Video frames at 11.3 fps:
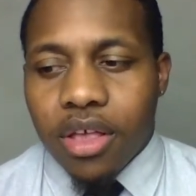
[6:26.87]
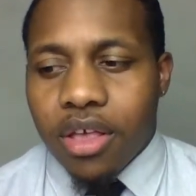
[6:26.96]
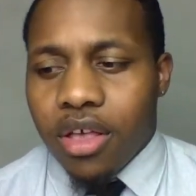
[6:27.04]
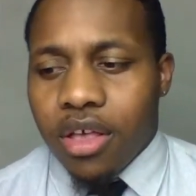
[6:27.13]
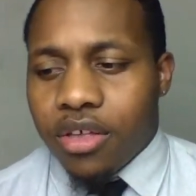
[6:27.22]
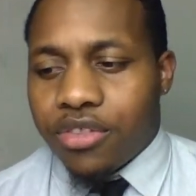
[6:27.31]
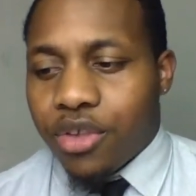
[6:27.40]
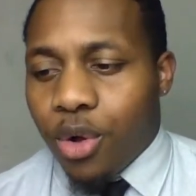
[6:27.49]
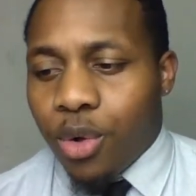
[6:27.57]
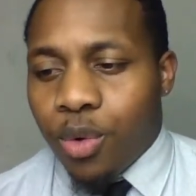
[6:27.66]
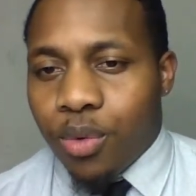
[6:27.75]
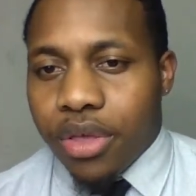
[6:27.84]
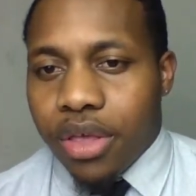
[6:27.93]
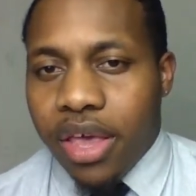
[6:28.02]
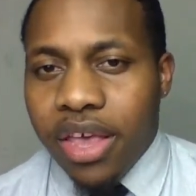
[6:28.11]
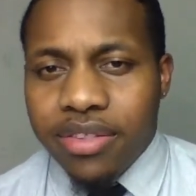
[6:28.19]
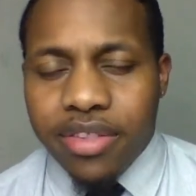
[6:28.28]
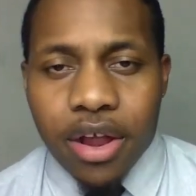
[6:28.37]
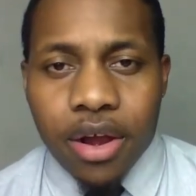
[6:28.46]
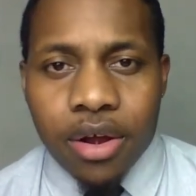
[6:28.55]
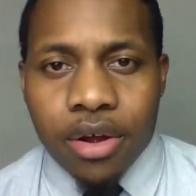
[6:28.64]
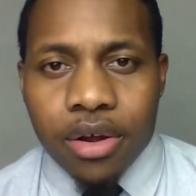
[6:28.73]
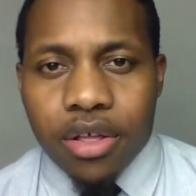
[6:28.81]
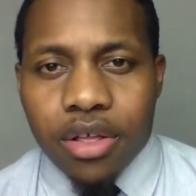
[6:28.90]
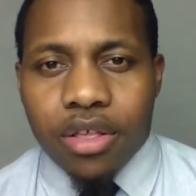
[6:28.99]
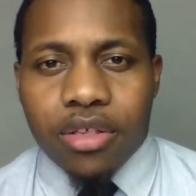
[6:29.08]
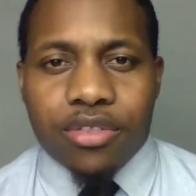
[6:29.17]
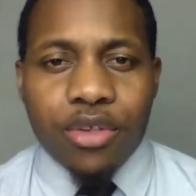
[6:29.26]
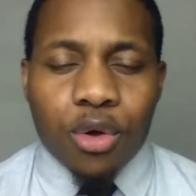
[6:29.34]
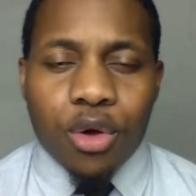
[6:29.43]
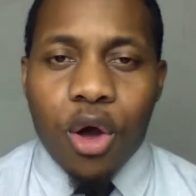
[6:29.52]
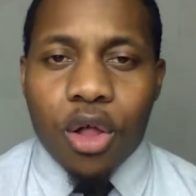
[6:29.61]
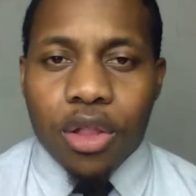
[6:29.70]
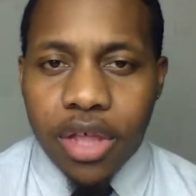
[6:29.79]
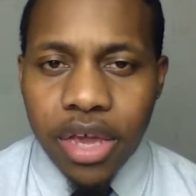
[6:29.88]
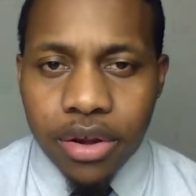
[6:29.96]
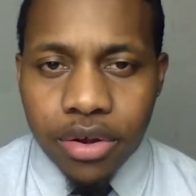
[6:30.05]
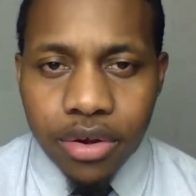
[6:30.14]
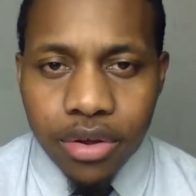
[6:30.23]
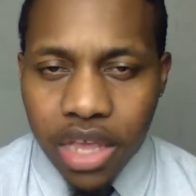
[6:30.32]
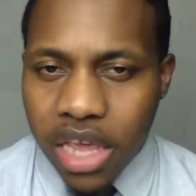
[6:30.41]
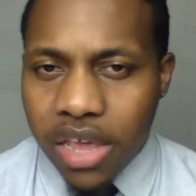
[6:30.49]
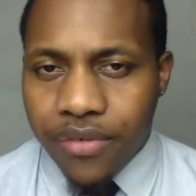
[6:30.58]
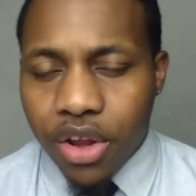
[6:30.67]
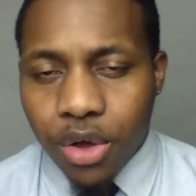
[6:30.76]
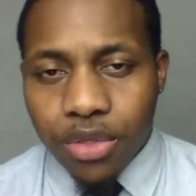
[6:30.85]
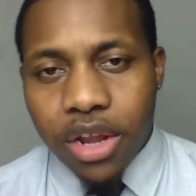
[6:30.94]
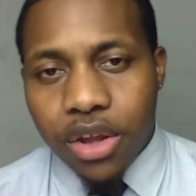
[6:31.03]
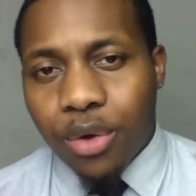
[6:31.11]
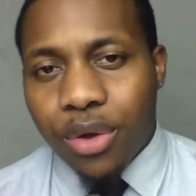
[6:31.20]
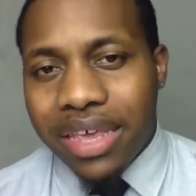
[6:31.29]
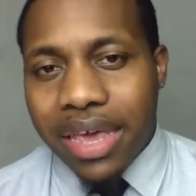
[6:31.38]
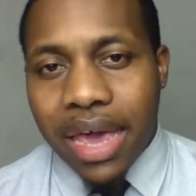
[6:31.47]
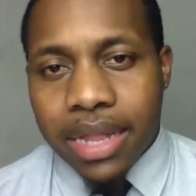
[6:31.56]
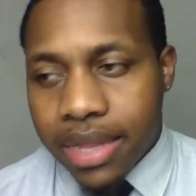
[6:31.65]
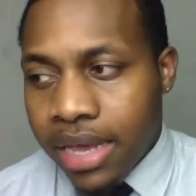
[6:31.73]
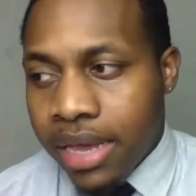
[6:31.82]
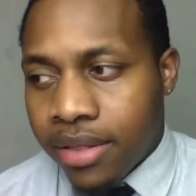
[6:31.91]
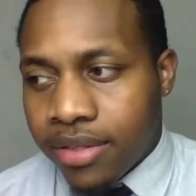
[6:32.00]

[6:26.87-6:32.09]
So he's their so-called leader, even though they know he can't lead.